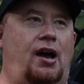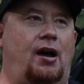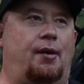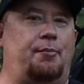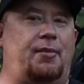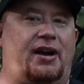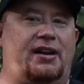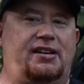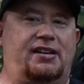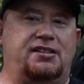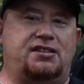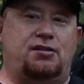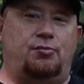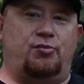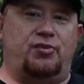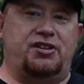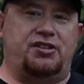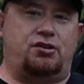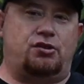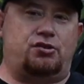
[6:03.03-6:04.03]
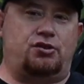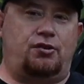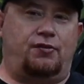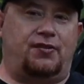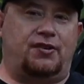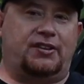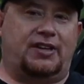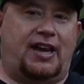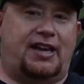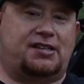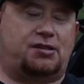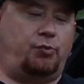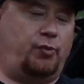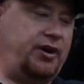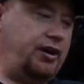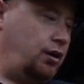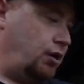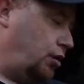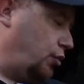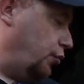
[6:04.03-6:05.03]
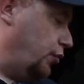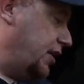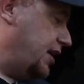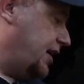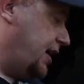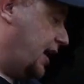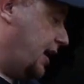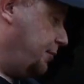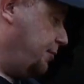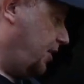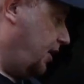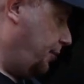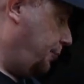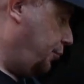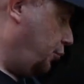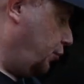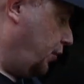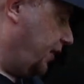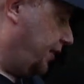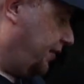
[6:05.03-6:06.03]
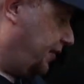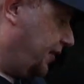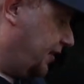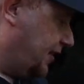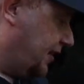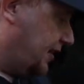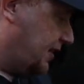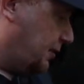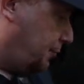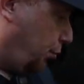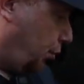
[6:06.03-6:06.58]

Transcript: I did some research over last winter. We came up with this